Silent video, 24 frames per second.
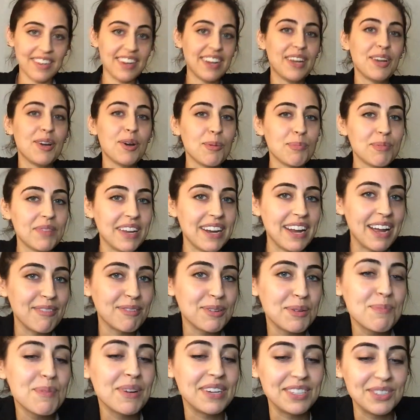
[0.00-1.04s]
I hope that
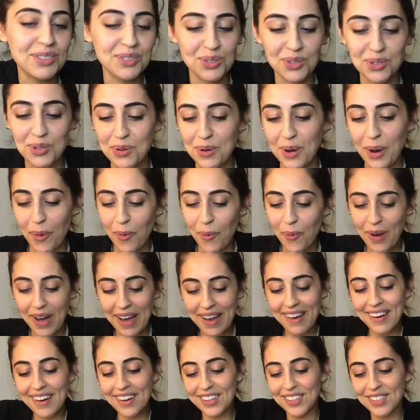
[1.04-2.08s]
everybody's doing
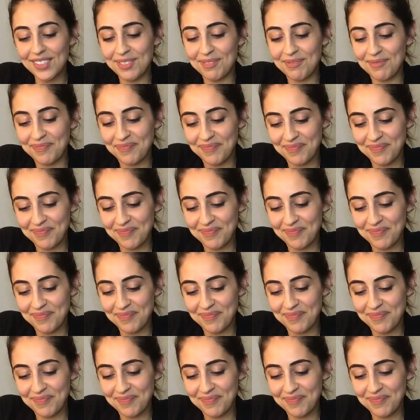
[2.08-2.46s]
well.